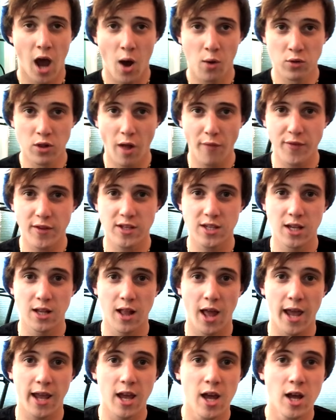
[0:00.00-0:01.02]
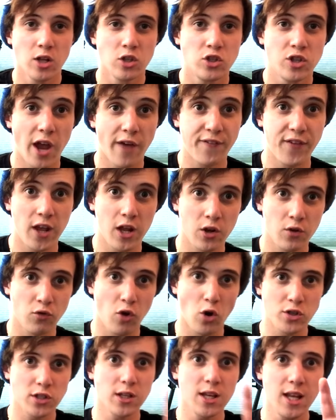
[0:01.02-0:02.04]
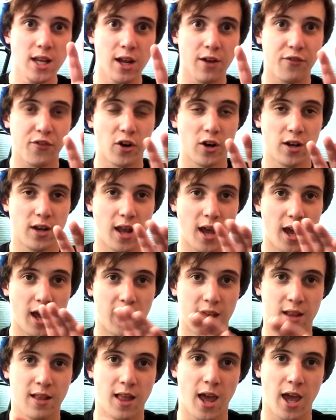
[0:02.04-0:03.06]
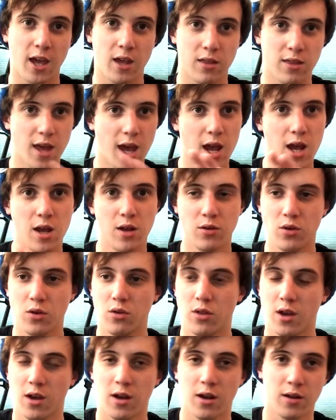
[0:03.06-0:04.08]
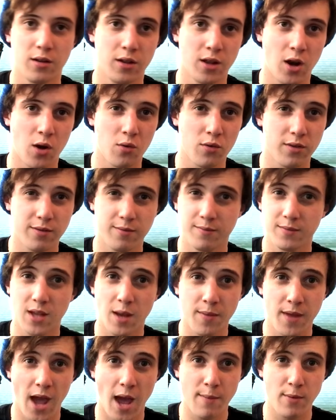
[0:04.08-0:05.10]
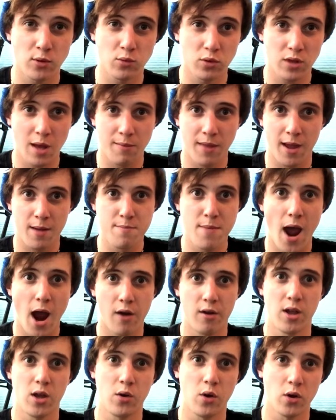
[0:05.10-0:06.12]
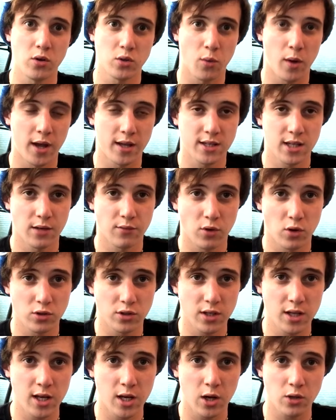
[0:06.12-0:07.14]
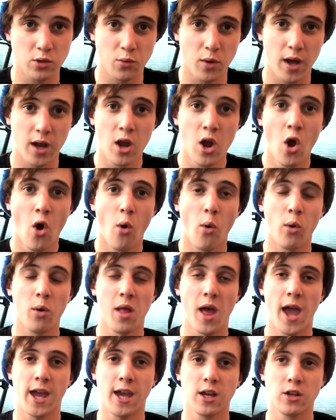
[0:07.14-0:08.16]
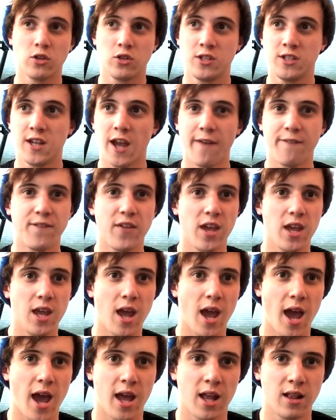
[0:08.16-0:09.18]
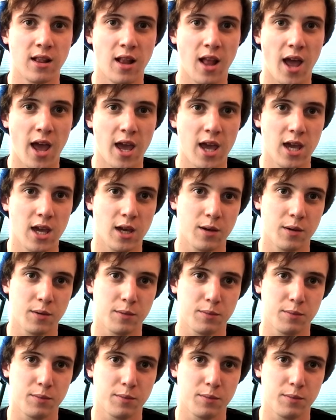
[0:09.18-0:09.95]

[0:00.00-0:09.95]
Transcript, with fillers: I would love to see, like, Jeffy and Rosalina for a day, and, like, they do their, you know, something happens with them, like Mario goes away instead of Rosalina goes away, or, like, Jeffy and, like,